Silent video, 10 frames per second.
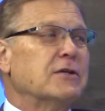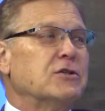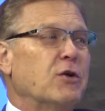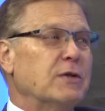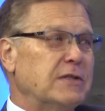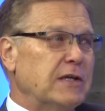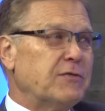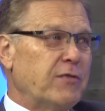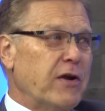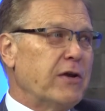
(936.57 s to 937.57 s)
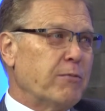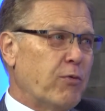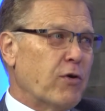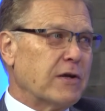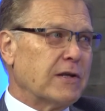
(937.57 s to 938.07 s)
So it's very
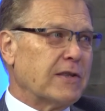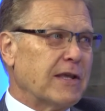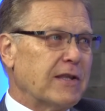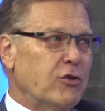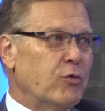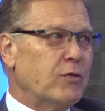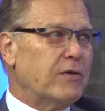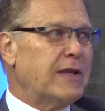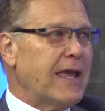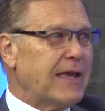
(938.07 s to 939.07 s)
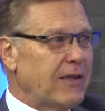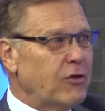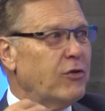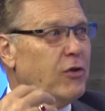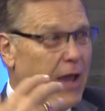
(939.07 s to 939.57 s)
important that you
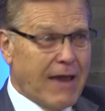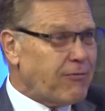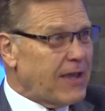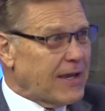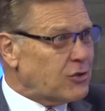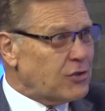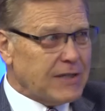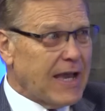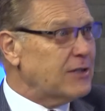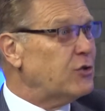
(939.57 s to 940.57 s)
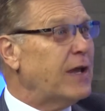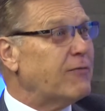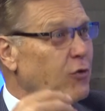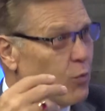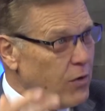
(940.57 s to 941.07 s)
have to exercise, you
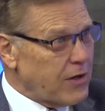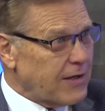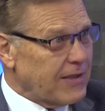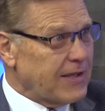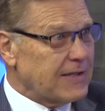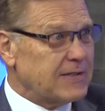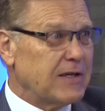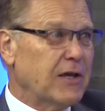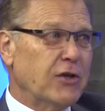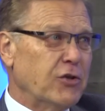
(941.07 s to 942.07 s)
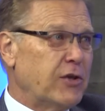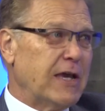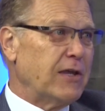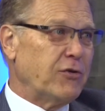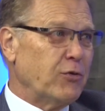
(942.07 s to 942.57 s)
have to work to this. You
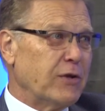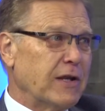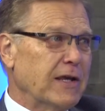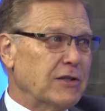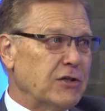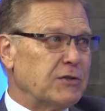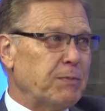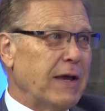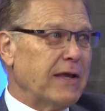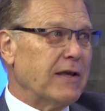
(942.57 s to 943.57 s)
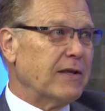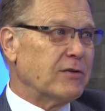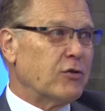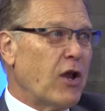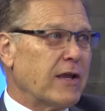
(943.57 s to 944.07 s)
can't do it just by
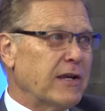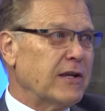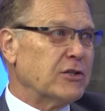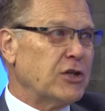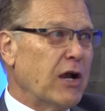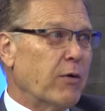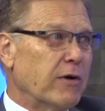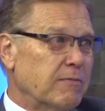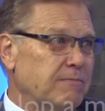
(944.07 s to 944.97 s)
talking in the shower.